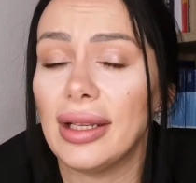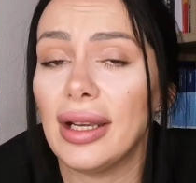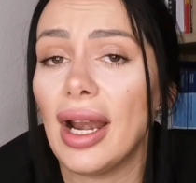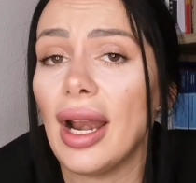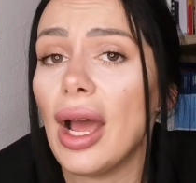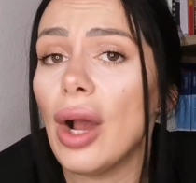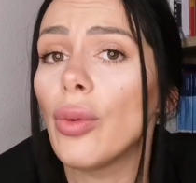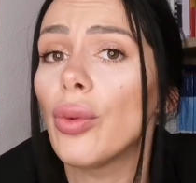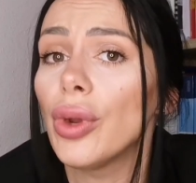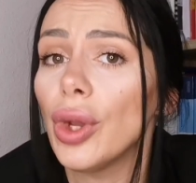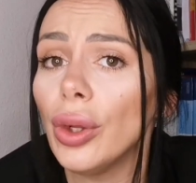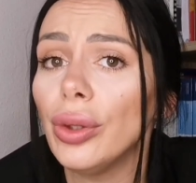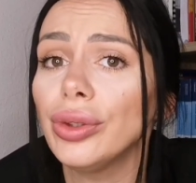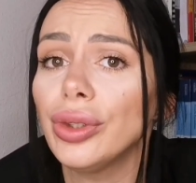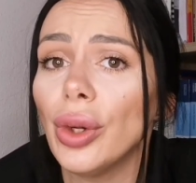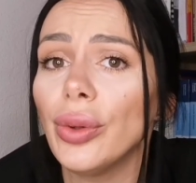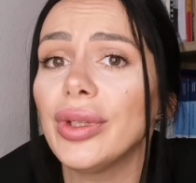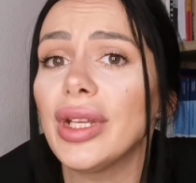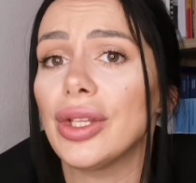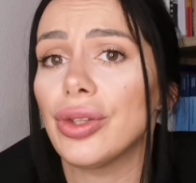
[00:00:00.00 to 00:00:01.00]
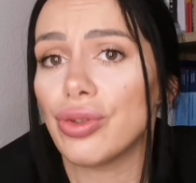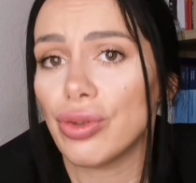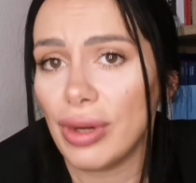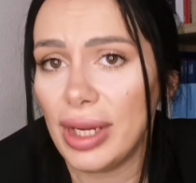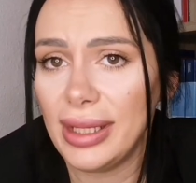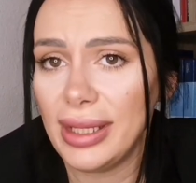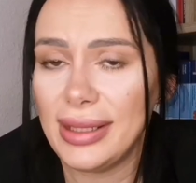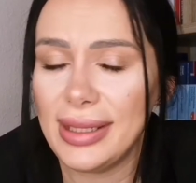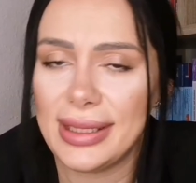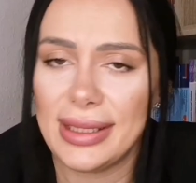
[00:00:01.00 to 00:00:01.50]
And now we all know that
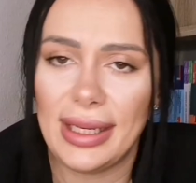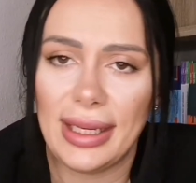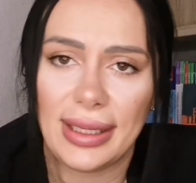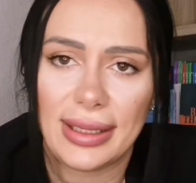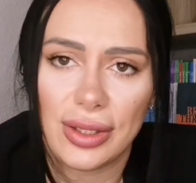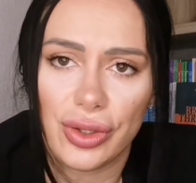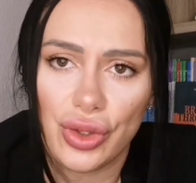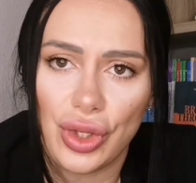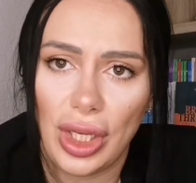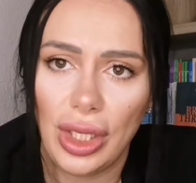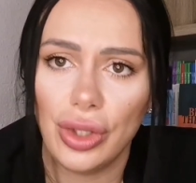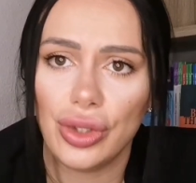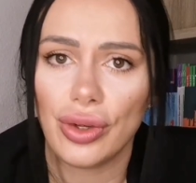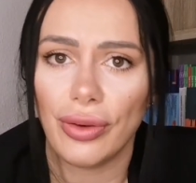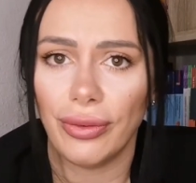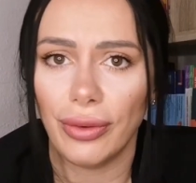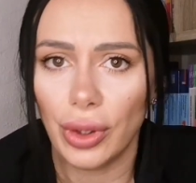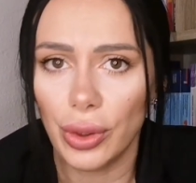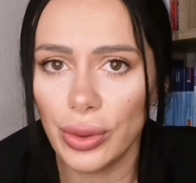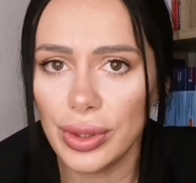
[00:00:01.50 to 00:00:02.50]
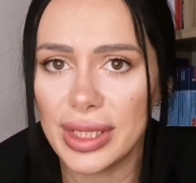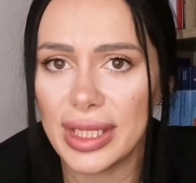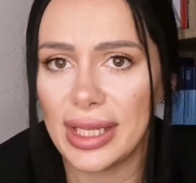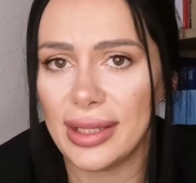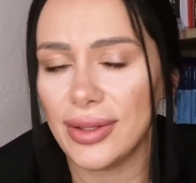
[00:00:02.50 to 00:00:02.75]
trade is an exchange of goods